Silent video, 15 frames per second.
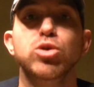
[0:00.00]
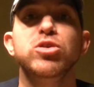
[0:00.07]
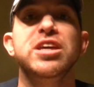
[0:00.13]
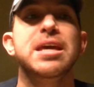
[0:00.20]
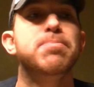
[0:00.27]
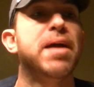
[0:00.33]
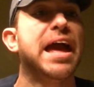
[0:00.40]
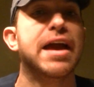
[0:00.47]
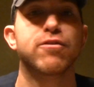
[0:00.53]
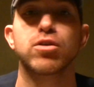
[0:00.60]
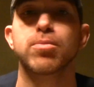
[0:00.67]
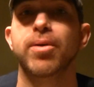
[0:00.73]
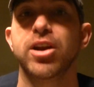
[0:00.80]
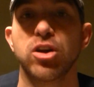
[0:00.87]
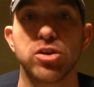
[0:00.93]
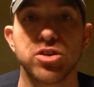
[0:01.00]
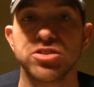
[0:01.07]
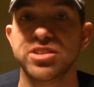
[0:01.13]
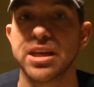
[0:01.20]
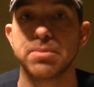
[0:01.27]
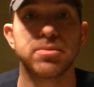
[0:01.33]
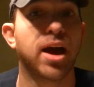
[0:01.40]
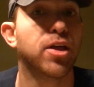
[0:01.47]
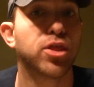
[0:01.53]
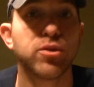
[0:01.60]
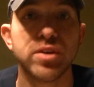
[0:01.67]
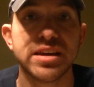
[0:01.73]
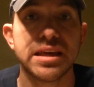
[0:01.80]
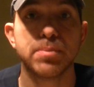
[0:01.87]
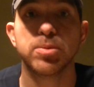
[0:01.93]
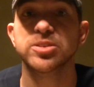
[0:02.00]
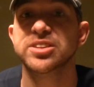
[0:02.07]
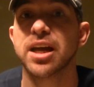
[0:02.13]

You keep everybody on your team. Not 3 keepers,